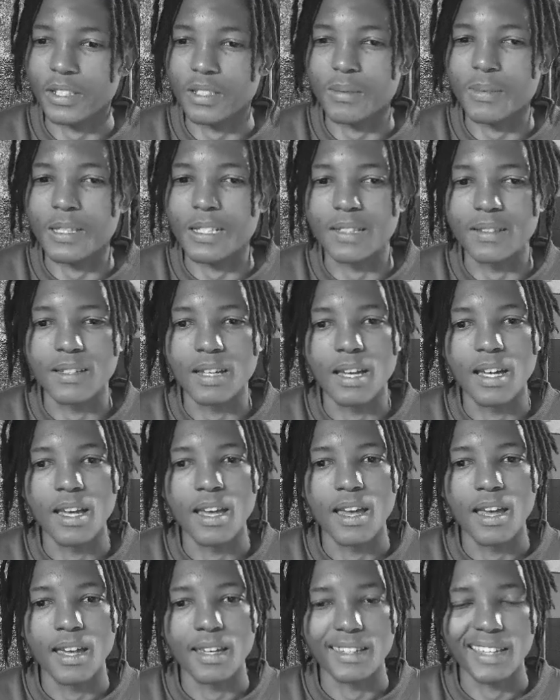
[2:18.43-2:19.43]
to be
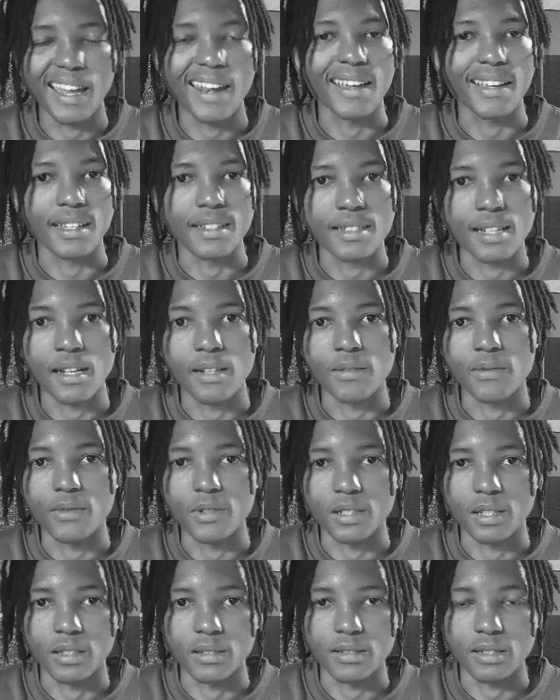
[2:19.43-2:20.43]
getting a ton of
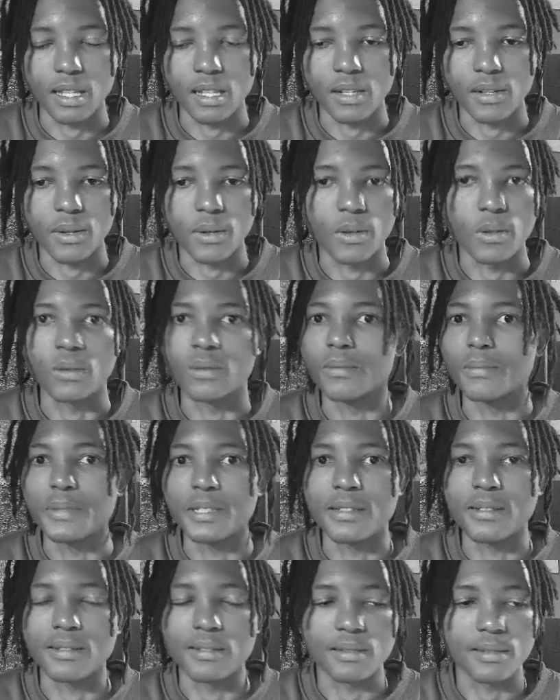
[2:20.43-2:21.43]
results in your own
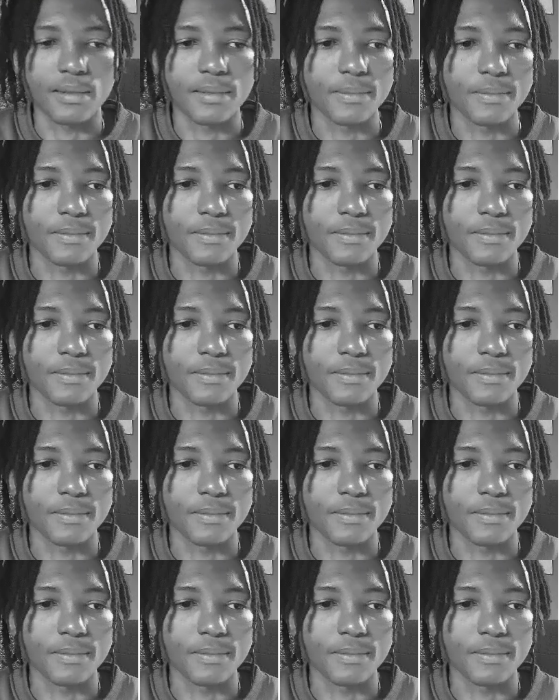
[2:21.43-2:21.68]
business.